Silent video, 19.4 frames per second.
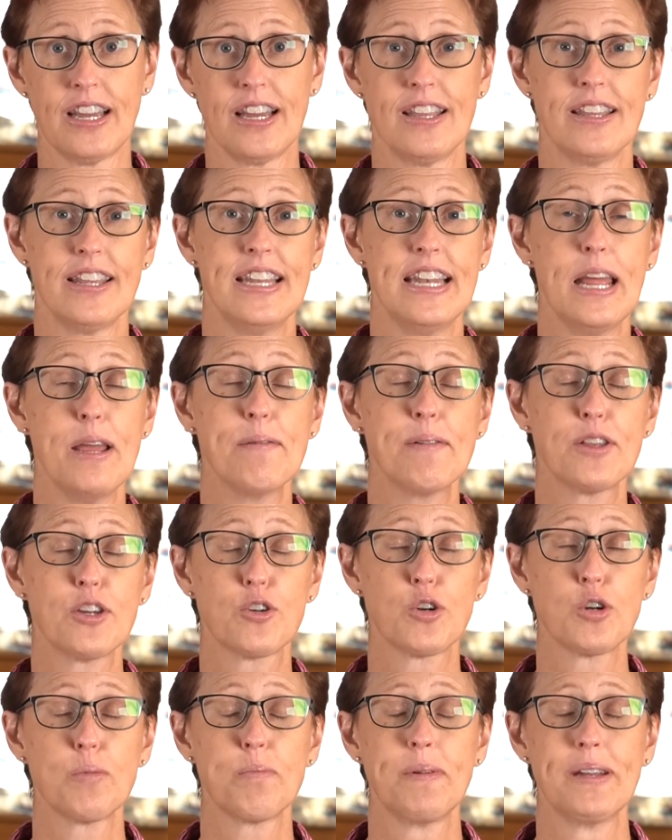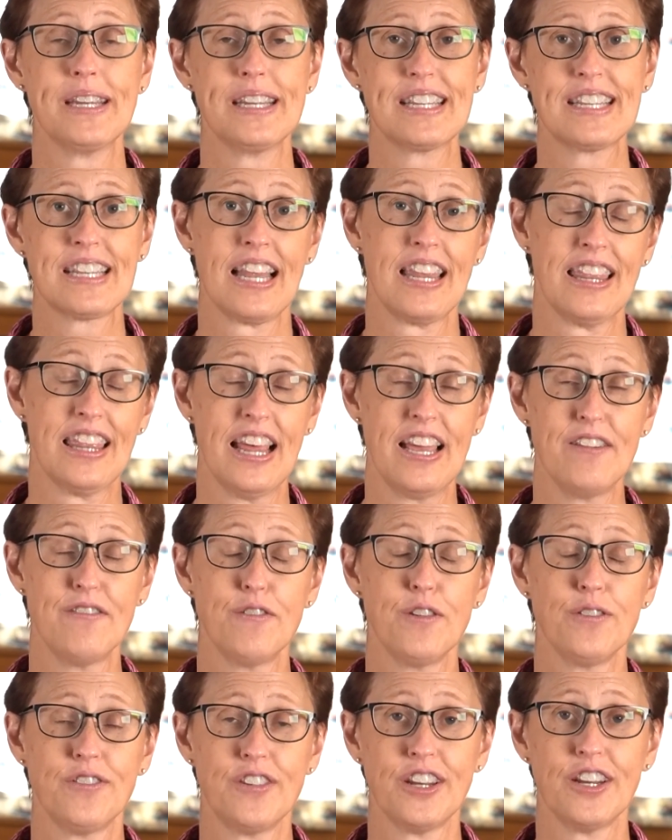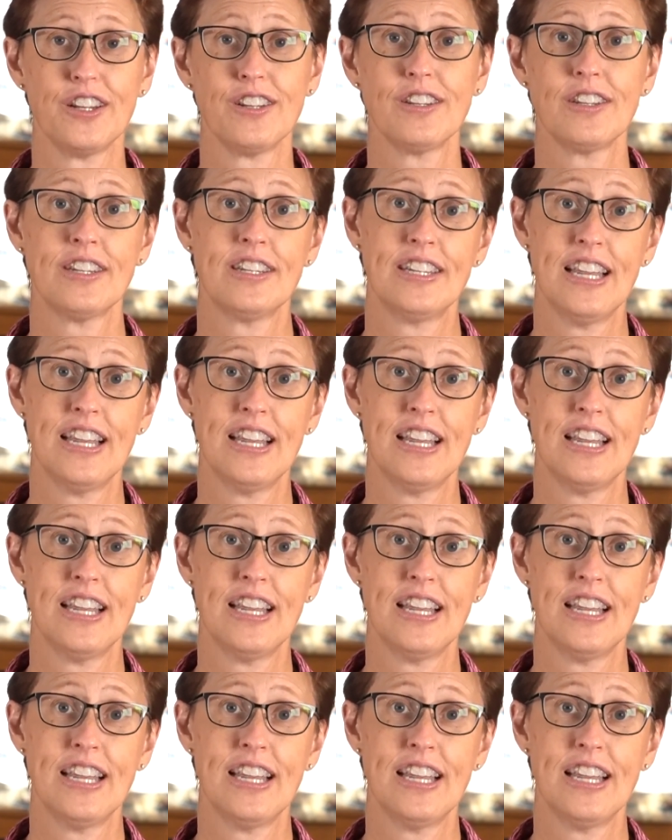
The name of the group is Life Fulfilled